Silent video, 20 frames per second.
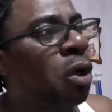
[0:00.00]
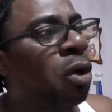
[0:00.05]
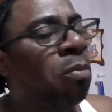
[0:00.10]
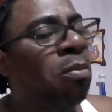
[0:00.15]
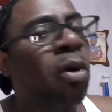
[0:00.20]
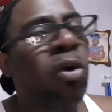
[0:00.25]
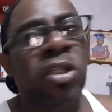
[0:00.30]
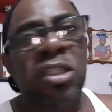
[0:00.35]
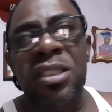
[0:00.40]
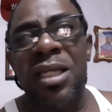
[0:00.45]

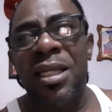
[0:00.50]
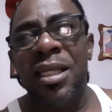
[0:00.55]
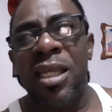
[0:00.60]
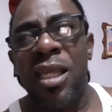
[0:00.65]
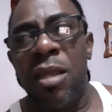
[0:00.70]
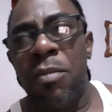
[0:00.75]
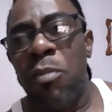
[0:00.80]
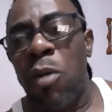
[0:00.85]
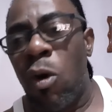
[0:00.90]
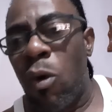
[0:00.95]
about
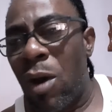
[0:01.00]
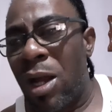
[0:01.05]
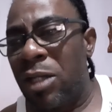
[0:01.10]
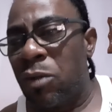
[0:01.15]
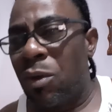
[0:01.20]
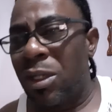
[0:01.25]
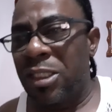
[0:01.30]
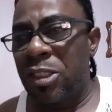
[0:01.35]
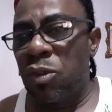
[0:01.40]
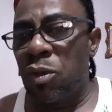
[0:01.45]
Shanae Bo
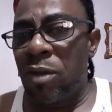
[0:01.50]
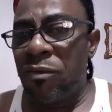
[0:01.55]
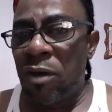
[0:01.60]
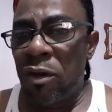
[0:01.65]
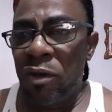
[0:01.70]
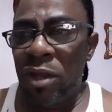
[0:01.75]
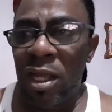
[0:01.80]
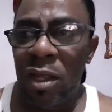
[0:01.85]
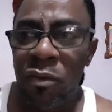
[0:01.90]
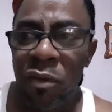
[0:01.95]
and
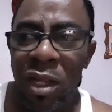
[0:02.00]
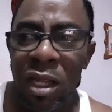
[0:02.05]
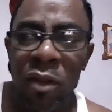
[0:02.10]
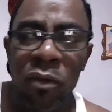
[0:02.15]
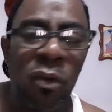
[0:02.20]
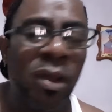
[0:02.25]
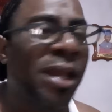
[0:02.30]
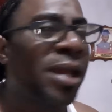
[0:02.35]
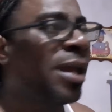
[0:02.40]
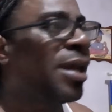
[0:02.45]
whatsoever,
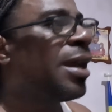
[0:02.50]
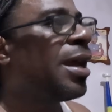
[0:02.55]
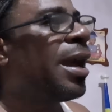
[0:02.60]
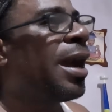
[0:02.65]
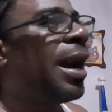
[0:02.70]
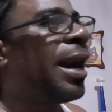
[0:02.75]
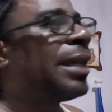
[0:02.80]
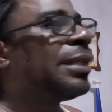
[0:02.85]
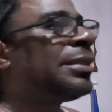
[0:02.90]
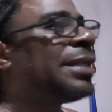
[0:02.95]
Ray,
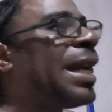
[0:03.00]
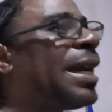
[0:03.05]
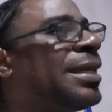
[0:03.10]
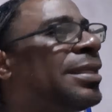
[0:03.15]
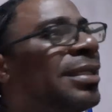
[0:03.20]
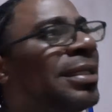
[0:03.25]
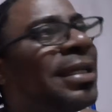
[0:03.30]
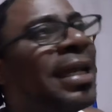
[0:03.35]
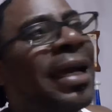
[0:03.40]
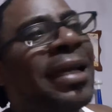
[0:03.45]
and
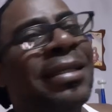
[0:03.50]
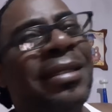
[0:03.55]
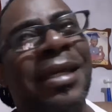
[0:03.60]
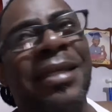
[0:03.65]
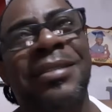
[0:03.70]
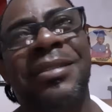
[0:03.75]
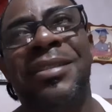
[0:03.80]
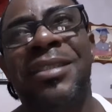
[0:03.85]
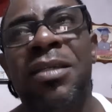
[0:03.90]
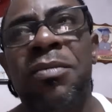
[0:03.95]
99
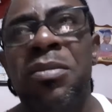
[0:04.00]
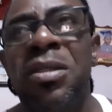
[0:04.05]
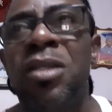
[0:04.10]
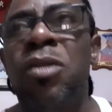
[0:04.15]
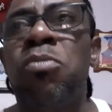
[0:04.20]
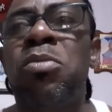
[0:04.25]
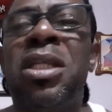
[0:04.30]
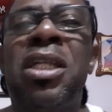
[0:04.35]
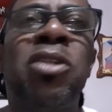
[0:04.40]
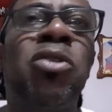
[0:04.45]
get
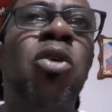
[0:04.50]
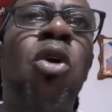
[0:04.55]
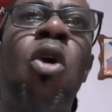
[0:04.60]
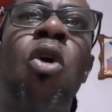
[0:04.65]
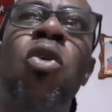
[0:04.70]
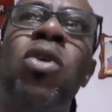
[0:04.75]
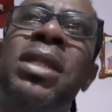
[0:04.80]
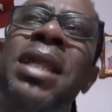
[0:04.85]
timid. Me don't know how